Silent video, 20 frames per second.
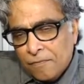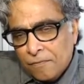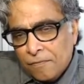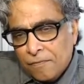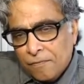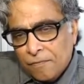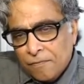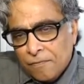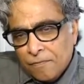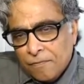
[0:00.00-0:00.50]

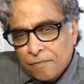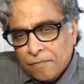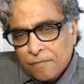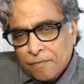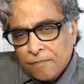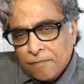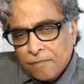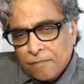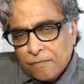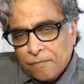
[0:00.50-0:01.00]

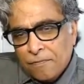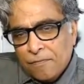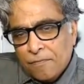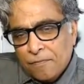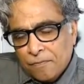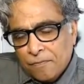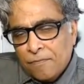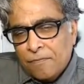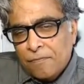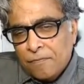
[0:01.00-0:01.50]

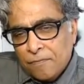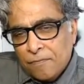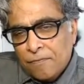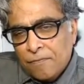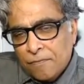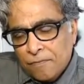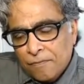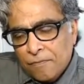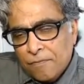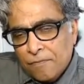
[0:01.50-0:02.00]

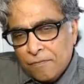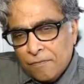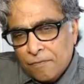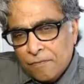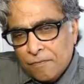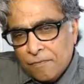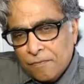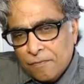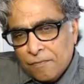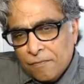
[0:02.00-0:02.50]

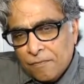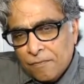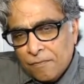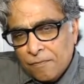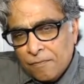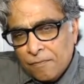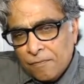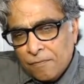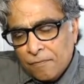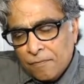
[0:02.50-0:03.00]

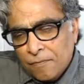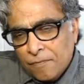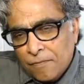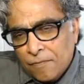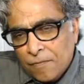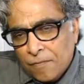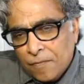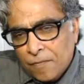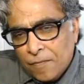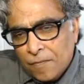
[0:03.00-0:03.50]

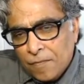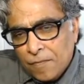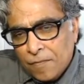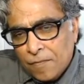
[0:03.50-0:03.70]
[no speech]